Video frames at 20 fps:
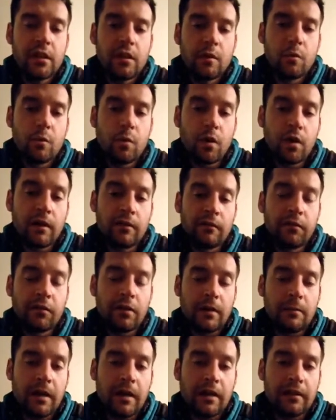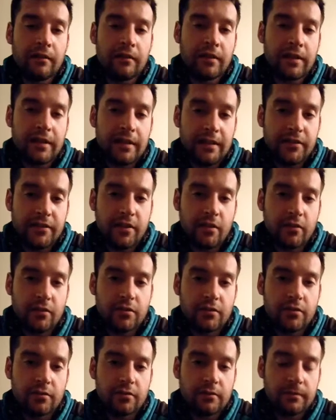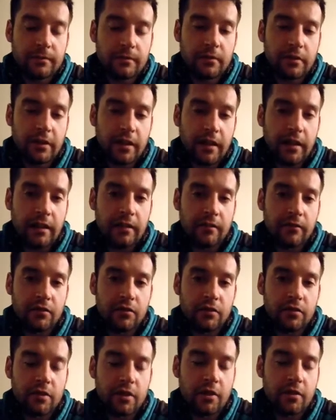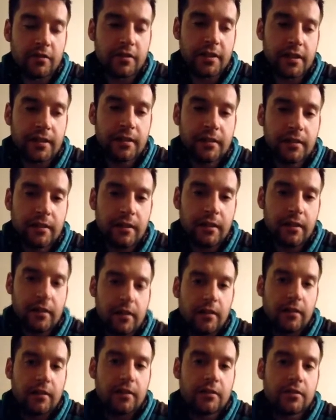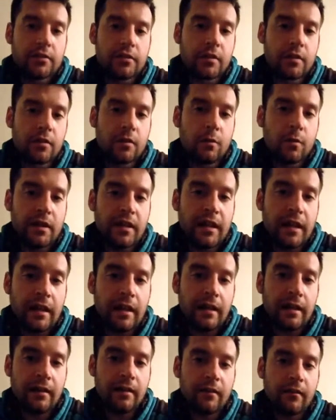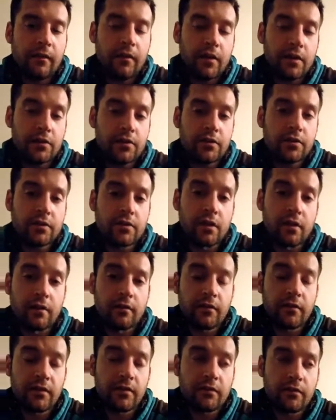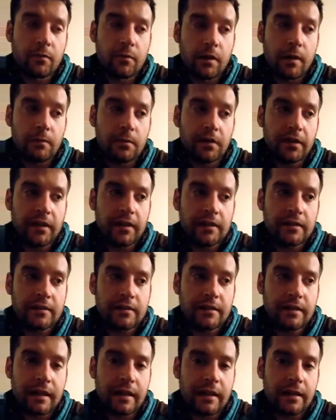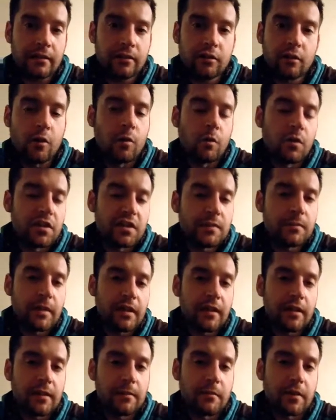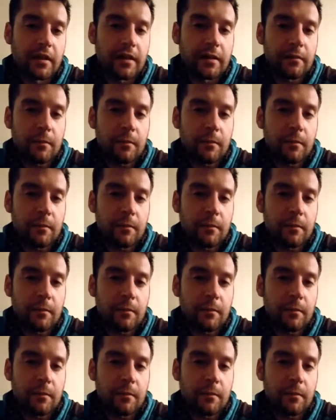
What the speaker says: Where I'm from, I live in the East Coast. Okay, I live in New Jersey. So we have conservative Republicans that don't want to spend any money.